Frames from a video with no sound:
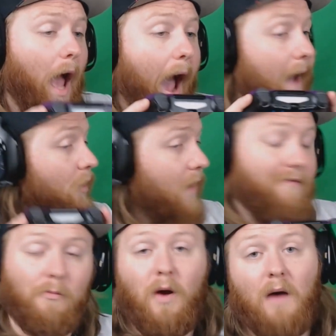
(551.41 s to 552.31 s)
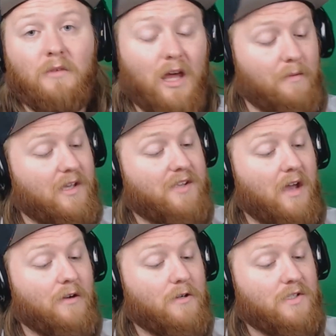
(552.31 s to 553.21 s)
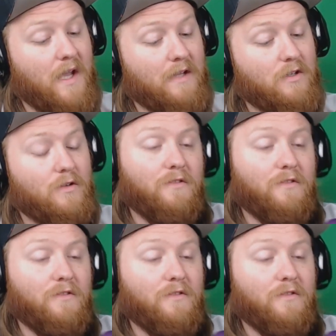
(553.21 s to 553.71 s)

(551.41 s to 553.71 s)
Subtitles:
I don't have a problem with that, because I understand